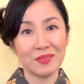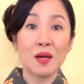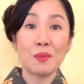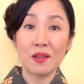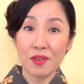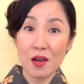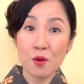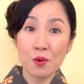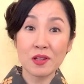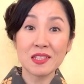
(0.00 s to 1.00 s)
But there
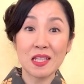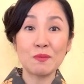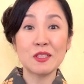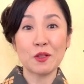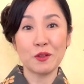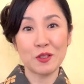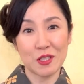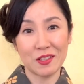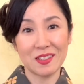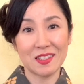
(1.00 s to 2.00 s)
were some
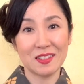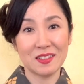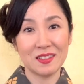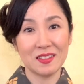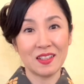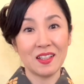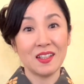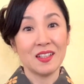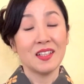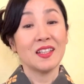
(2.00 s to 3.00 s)
solutions.
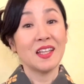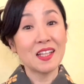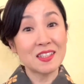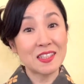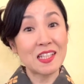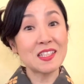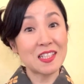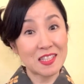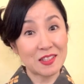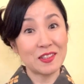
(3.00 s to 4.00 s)
Exchange
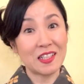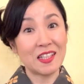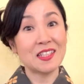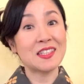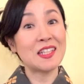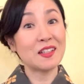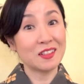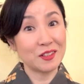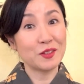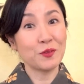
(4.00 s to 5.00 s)
lesson is the
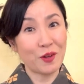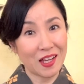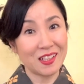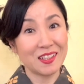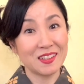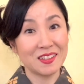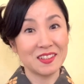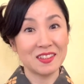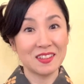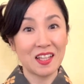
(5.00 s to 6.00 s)
good way.
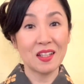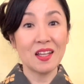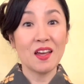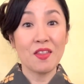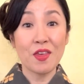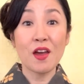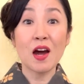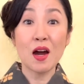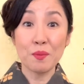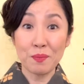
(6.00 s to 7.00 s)
There
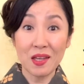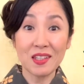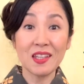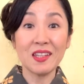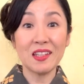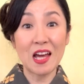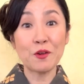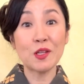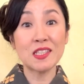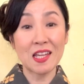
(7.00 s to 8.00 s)
are many
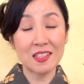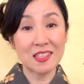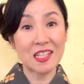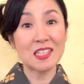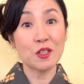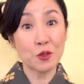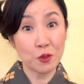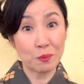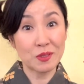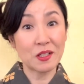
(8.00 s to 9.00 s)
language exchange
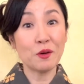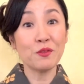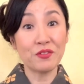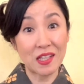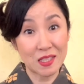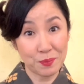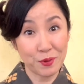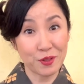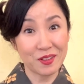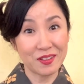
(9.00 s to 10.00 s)
groups on
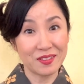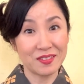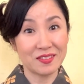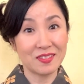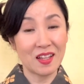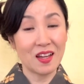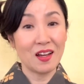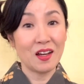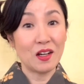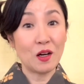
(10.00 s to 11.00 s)
Facebook.
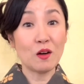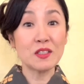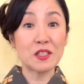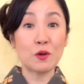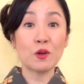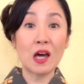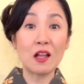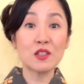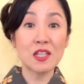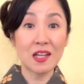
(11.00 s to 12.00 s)
Also,
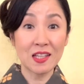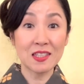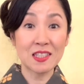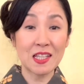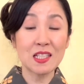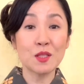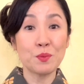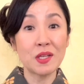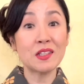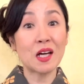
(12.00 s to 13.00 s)
culture exchange
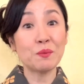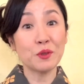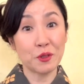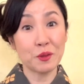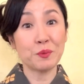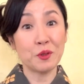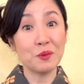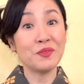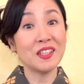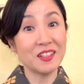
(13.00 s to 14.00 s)
meetup group
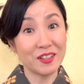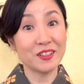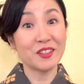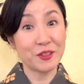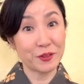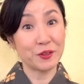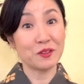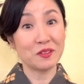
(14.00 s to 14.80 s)
would be good too.